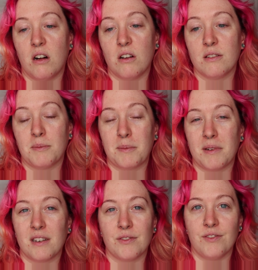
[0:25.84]
Also might be
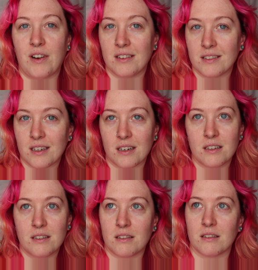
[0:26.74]
nice for
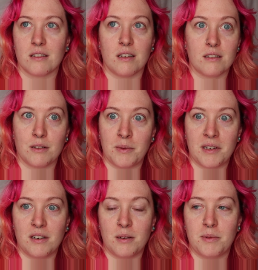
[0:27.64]
Valentines because that's coming
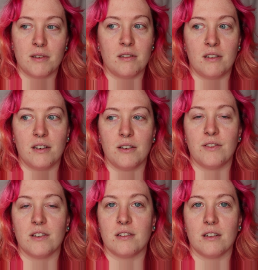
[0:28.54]
up, you know, if
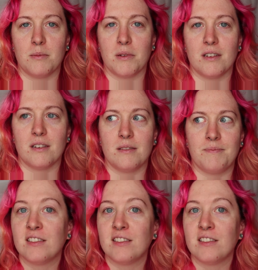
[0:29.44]
you celebrate that.